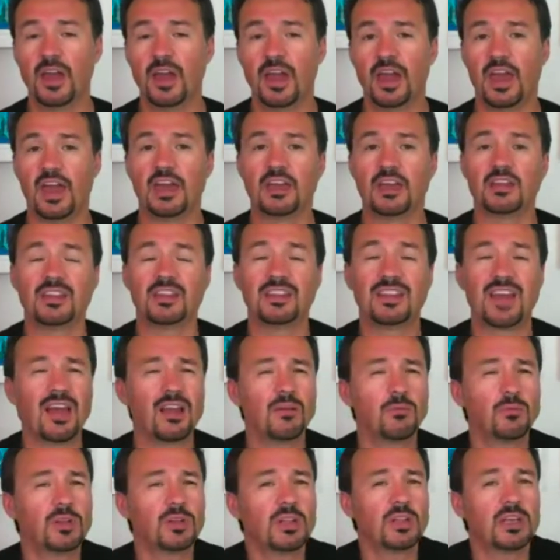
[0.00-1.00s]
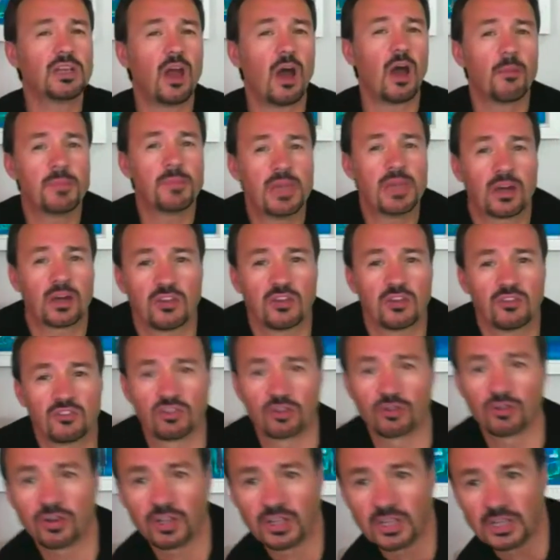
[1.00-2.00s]
And that really got me on a
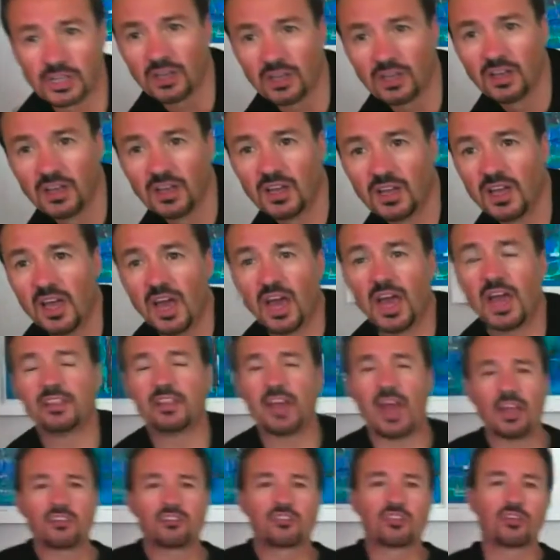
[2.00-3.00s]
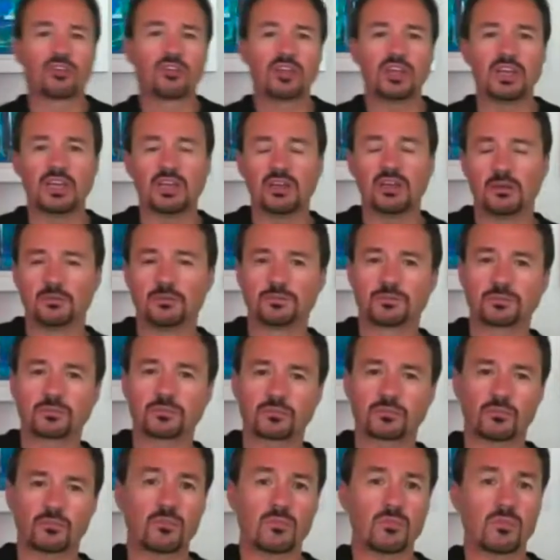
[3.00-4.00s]
journey. And that journey
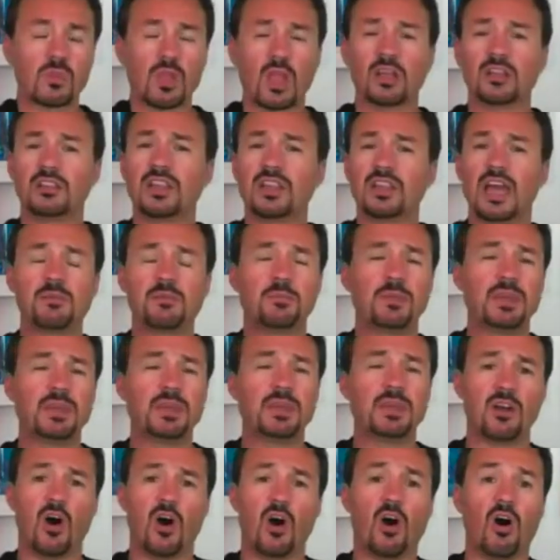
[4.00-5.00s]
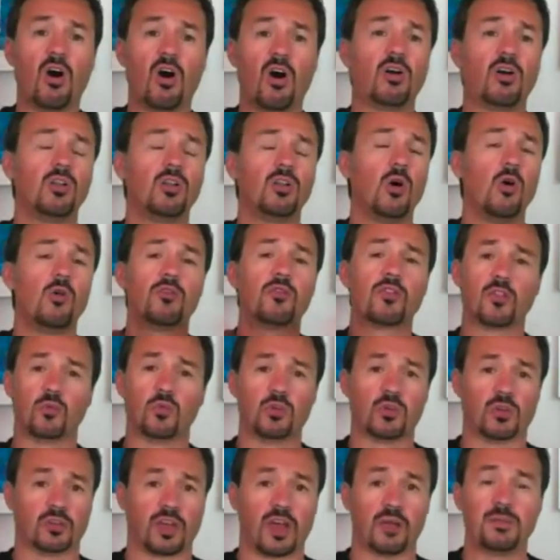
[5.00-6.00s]
led me all over the
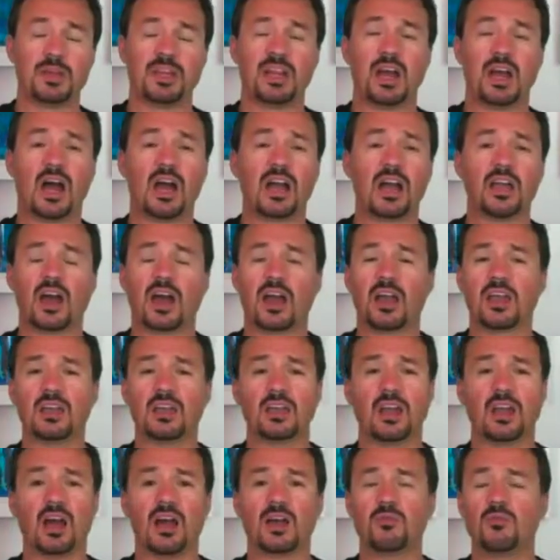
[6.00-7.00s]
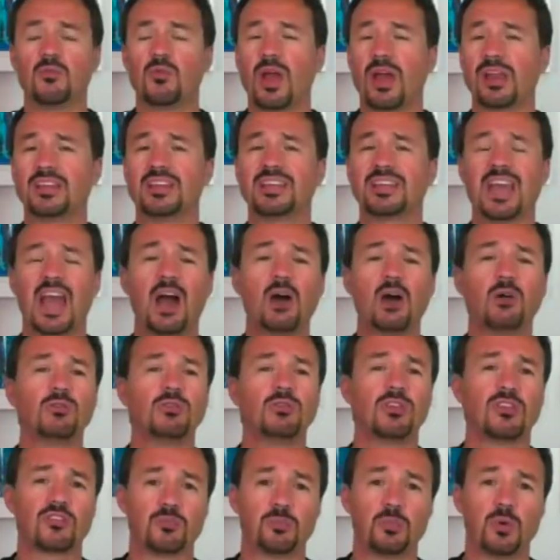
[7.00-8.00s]
world. I read
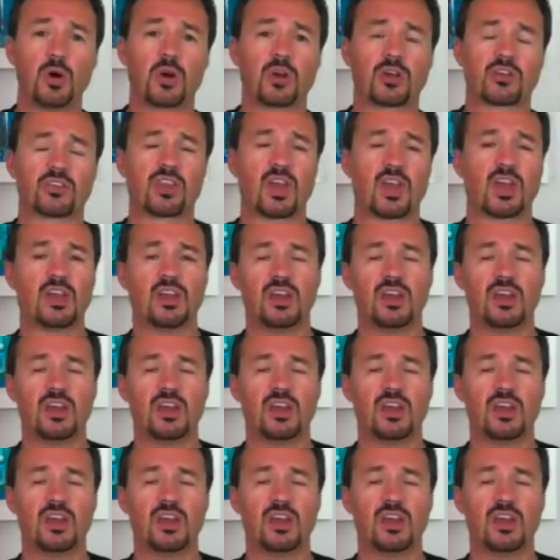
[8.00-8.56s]
countless books.